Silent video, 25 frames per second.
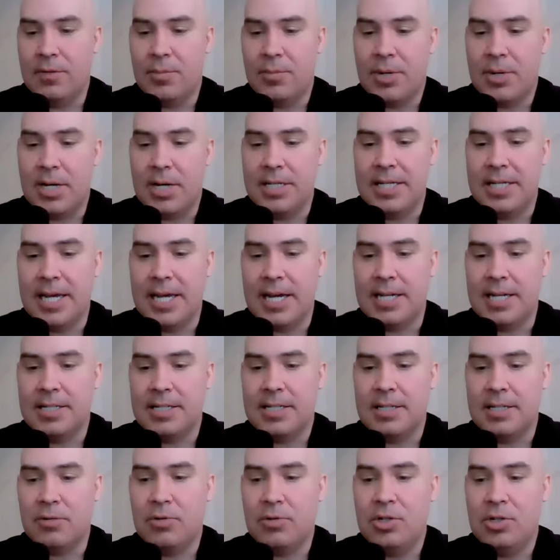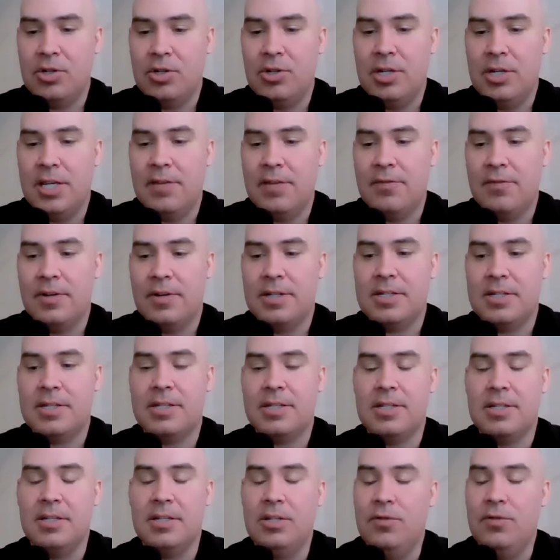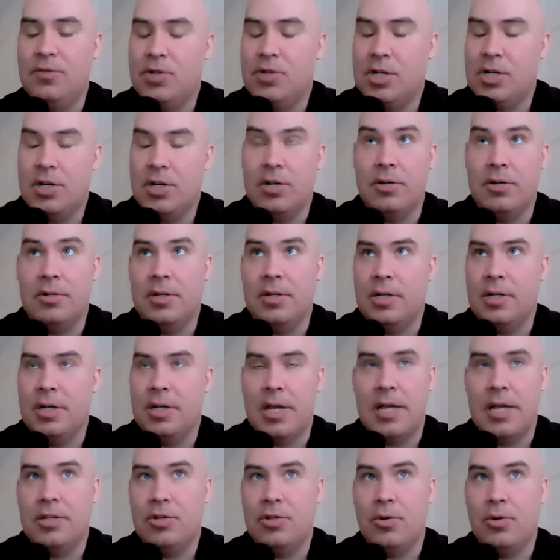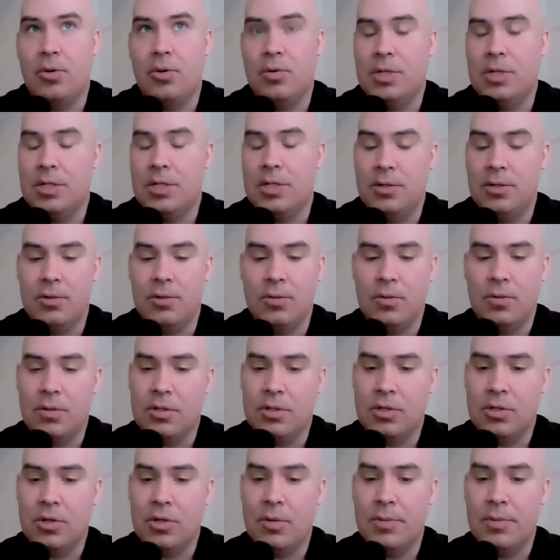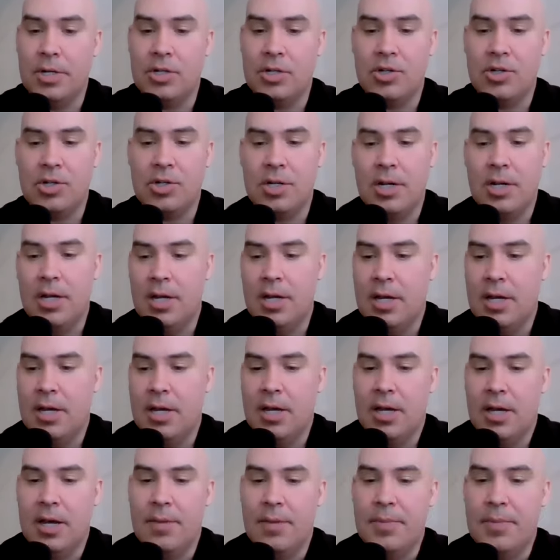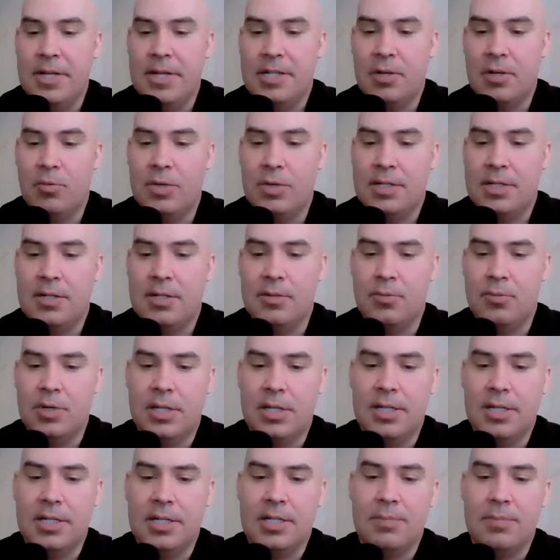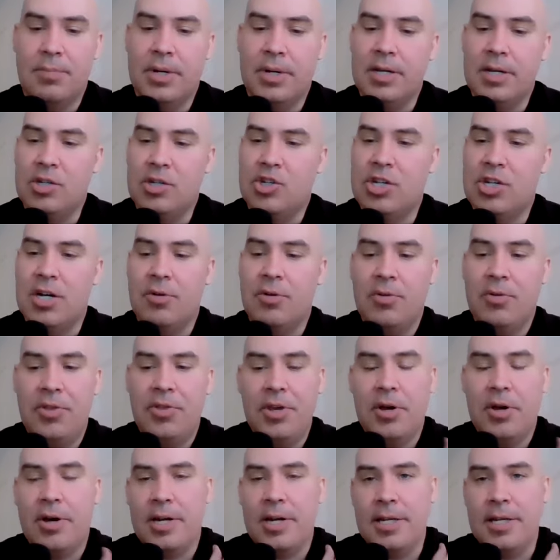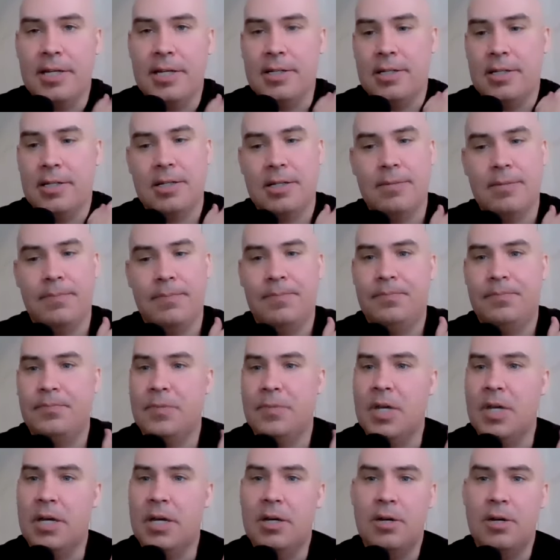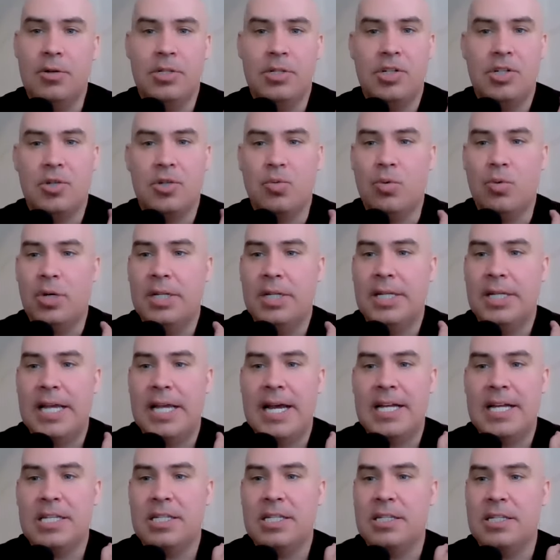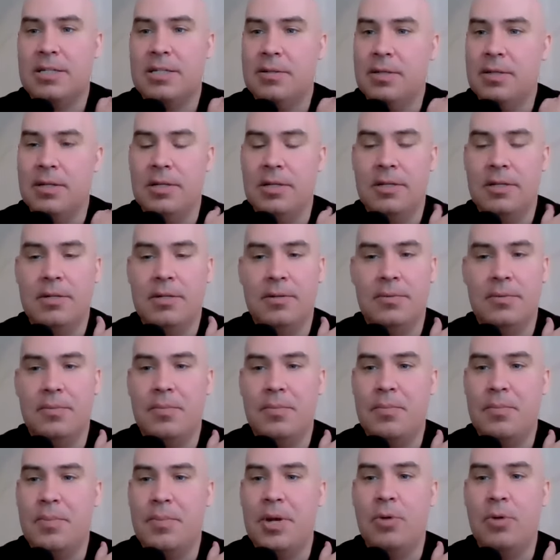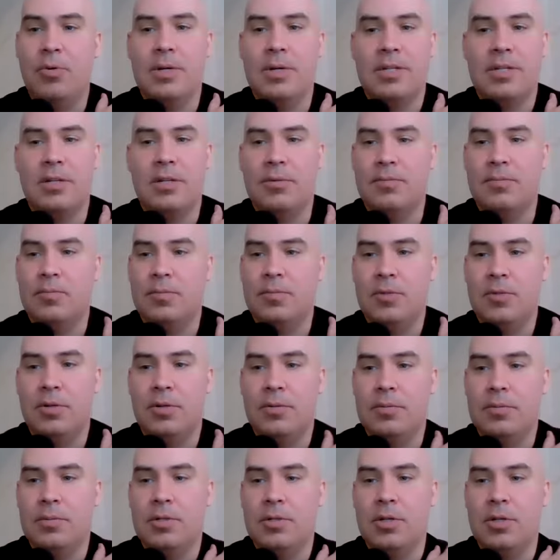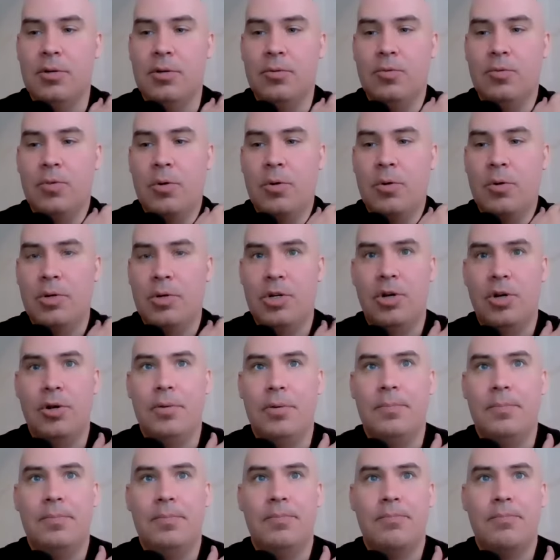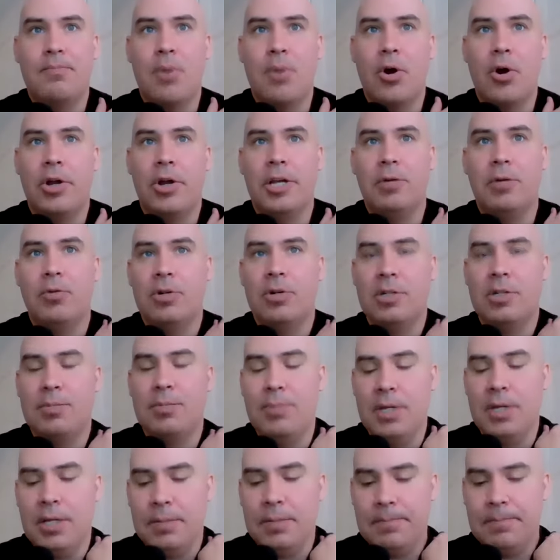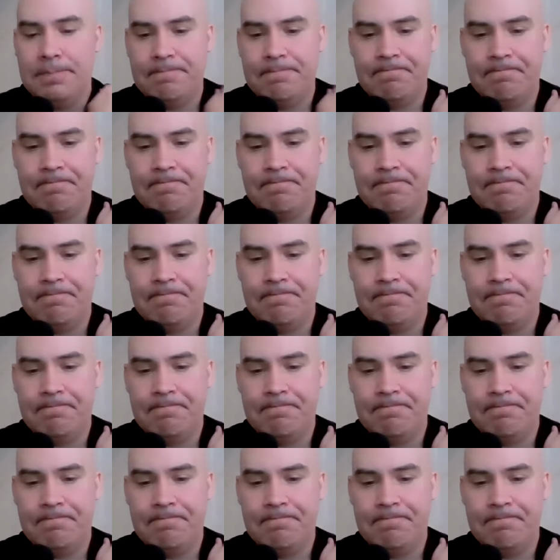of the podcast. I want you to give us, you've shared, as you always do, so much amazing wisdom with us, but share with the audience just one last bit of wisdom. So what would your parting words be?